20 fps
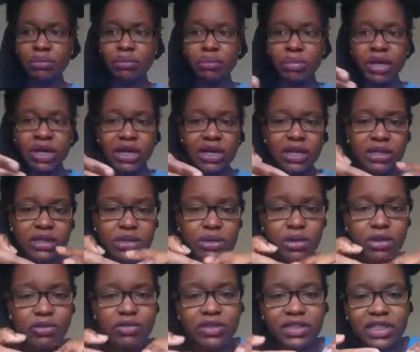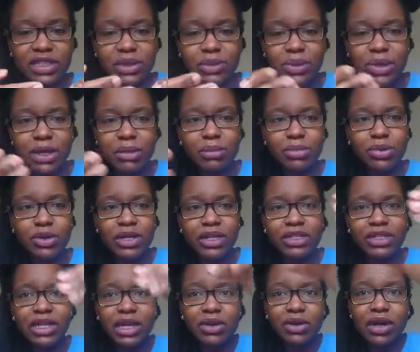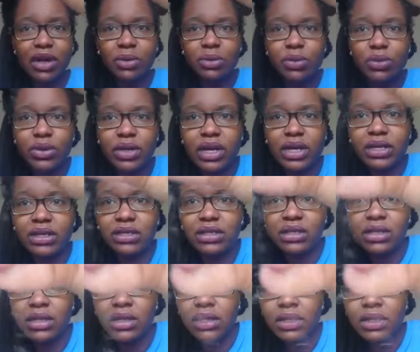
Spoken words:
But obviously while I'm pulling down, I will get